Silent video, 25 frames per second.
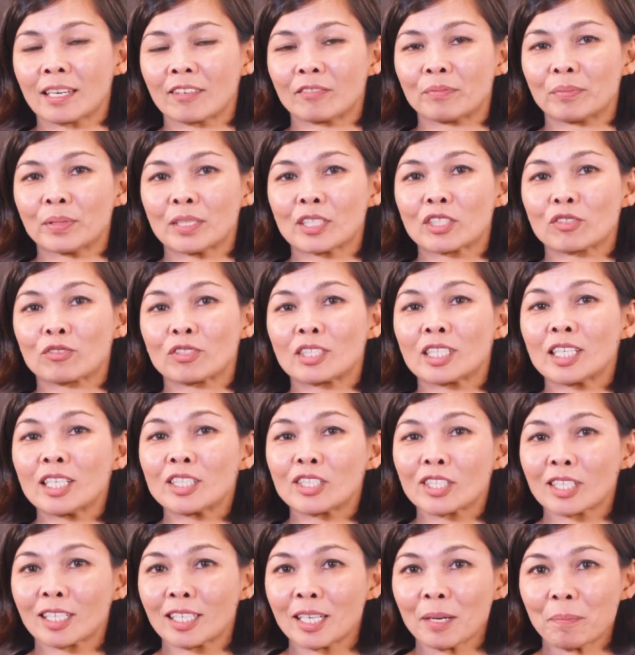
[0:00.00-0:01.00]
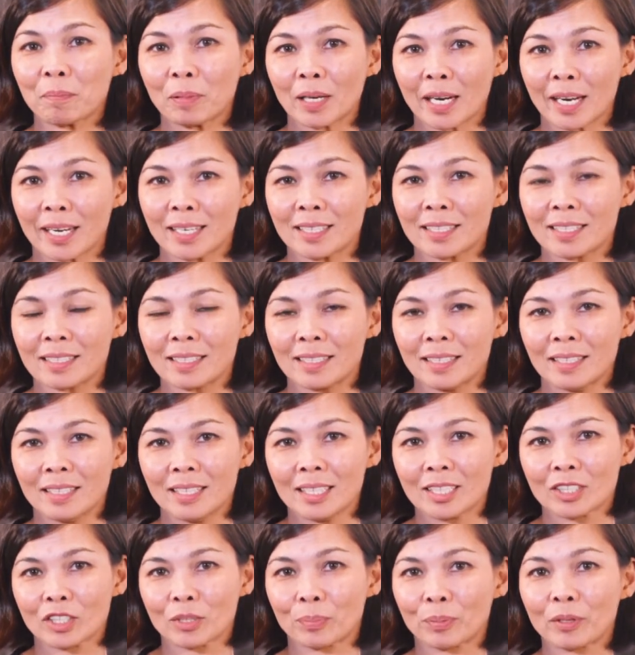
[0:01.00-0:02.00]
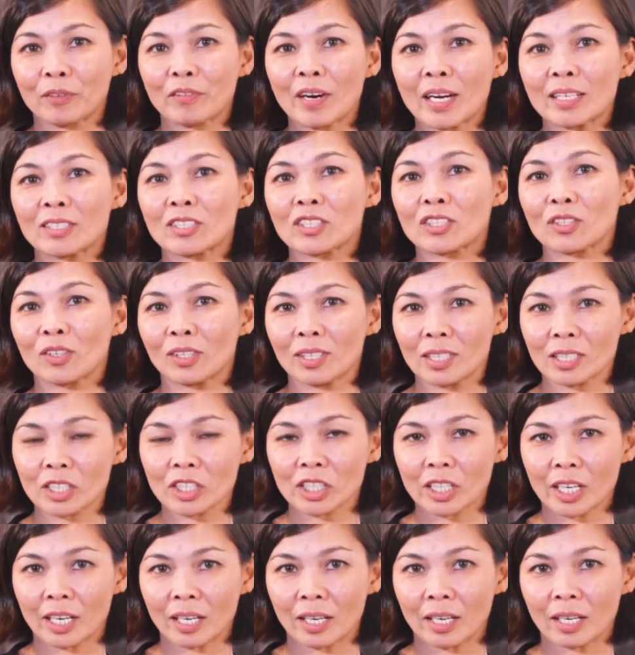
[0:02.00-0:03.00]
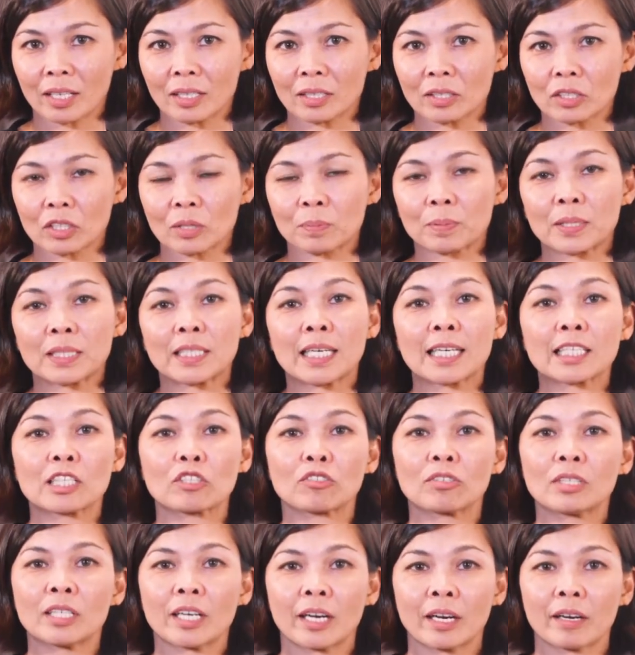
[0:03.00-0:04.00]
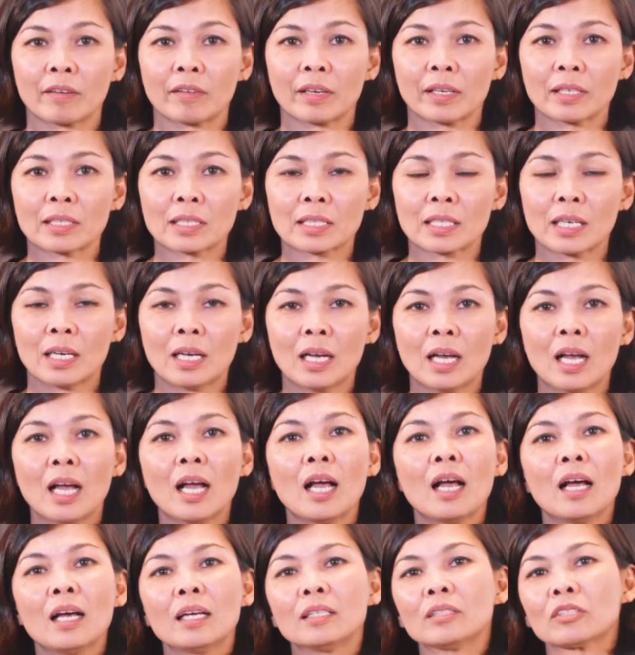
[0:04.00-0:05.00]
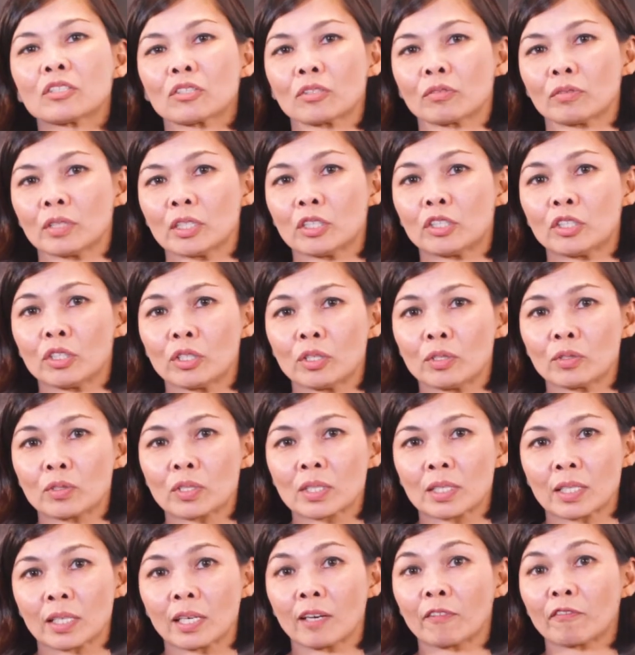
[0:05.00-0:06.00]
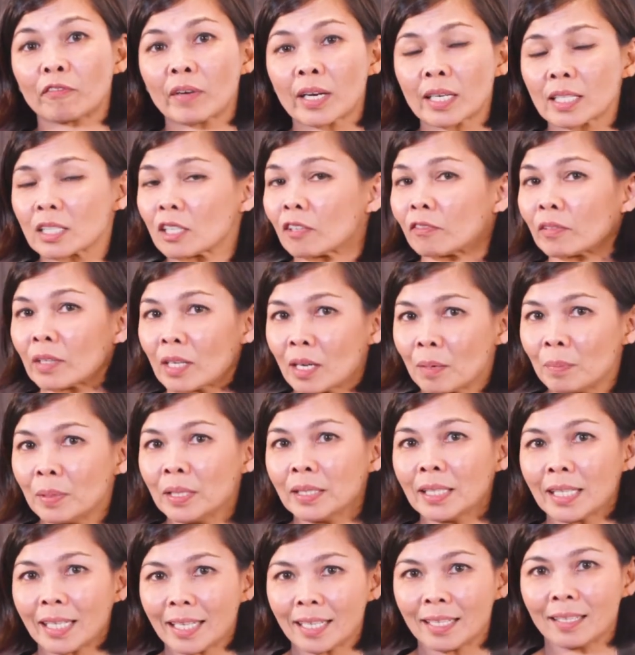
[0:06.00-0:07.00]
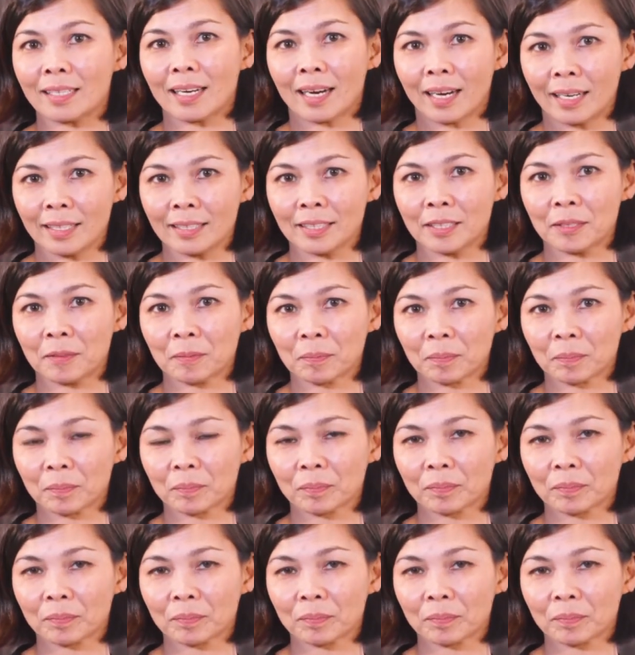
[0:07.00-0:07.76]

have been strategically placed to provide solar shading to pedestrian areas and to reduce the effects of urban heat island.